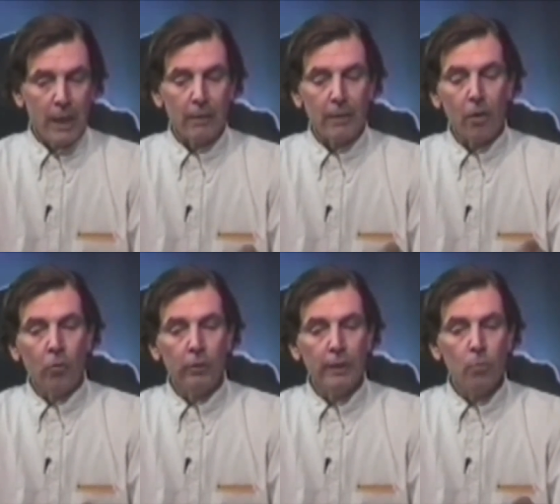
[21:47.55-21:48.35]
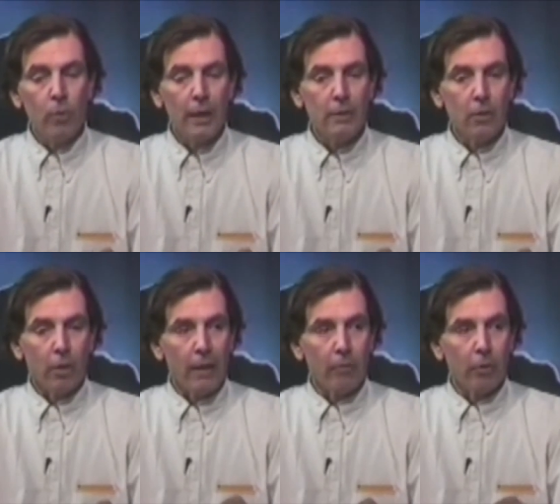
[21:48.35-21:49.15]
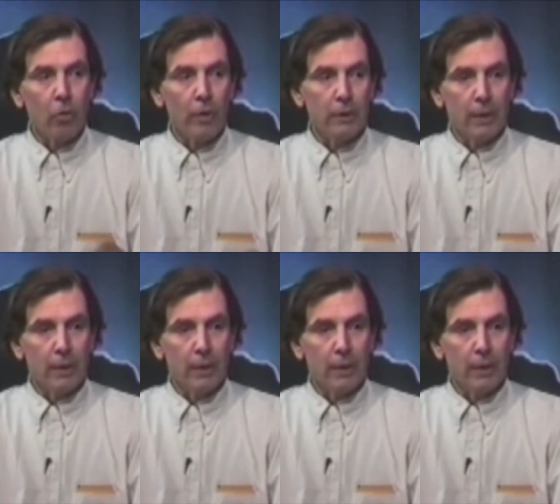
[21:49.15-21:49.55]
and the only way you're ever going